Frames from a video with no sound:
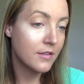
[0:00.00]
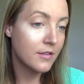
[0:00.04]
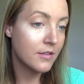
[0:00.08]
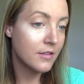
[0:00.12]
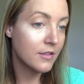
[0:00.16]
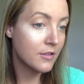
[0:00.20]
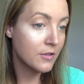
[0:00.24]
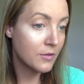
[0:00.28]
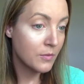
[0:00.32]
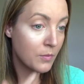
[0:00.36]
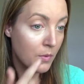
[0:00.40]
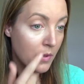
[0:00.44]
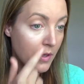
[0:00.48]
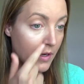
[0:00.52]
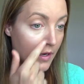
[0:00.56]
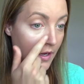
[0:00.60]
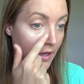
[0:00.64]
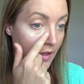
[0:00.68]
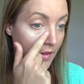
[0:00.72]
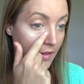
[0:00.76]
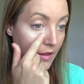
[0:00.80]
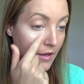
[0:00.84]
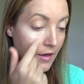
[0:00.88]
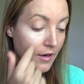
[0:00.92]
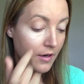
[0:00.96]
There's one
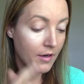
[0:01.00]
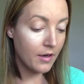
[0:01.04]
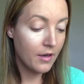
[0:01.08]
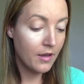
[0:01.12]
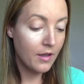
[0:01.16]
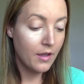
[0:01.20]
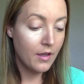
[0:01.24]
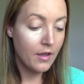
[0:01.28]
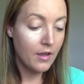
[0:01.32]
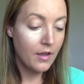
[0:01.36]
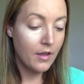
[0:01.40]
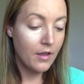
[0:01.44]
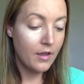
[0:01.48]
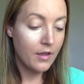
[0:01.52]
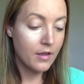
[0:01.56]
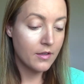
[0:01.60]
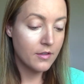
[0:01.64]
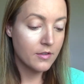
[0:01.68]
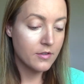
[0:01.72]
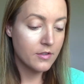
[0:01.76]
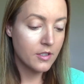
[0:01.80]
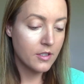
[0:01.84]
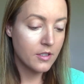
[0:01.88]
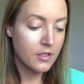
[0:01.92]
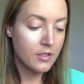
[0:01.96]
eye there. I'm
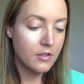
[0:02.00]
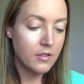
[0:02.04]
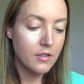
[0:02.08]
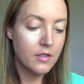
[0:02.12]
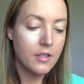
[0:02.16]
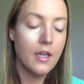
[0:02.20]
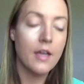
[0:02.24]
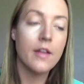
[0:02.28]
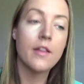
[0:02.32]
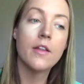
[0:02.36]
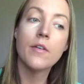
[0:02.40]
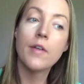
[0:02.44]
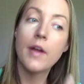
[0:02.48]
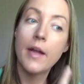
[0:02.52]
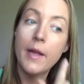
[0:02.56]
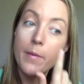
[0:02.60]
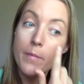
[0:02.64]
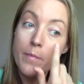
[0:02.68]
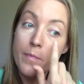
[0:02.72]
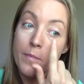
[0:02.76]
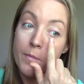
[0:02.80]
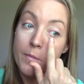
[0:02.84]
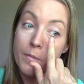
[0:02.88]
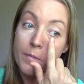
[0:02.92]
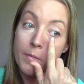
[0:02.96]
just gonna do the other eye
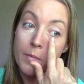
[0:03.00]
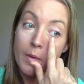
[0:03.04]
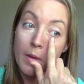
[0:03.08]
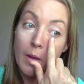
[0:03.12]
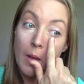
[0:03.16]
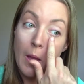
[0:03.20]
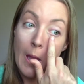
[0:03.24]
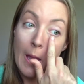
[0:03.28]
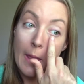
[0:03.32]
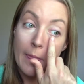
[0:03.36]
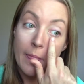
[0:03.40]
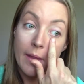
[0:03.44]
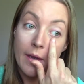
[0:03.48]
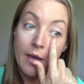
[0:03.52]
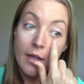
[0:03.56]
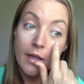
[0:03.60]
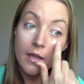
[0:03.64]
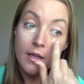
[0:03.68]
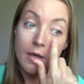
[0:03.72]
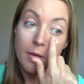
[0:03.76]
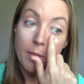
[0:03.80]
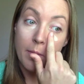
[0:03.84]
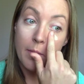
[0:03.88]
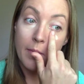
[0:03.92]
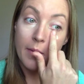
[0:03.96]
and then I'm
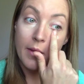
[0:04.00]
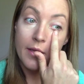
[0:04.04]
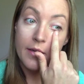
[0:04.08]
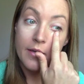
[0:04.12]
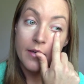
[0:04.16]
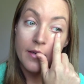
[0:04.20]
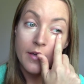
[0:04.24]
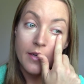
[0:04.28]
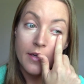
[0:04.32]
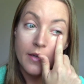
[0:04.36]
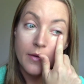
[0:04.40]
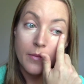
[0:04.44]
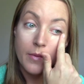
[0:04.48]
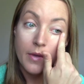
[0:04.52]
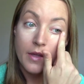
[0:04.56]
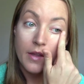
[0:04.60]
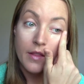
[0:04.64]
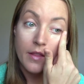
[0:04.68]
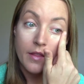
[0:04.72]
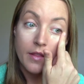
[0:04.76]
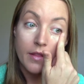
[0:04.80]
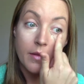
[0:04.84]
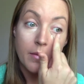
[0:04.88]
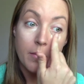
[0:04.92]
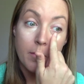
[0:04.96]
gonna blend it in with
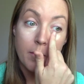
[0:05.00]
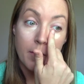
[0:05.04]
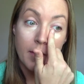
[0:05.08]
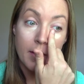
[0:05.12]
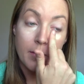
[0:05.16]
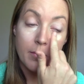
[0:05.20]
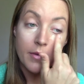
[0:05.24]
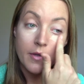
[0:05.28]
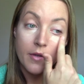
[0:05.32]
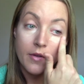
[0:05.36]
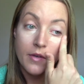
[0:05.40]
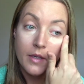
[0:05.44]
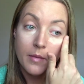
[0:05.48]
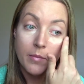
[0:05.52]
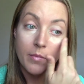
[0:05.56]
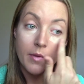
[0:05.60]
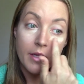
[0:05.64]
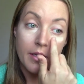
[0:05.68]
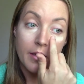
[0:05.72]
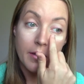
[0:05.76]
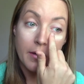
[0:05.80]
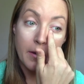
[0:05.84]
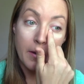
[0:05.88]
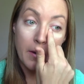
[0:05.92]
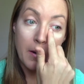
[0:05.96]
my beauty
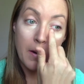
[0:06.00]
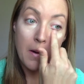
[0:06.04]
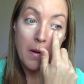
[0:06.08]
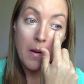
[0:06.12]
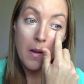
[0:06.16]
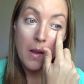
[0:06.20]
blender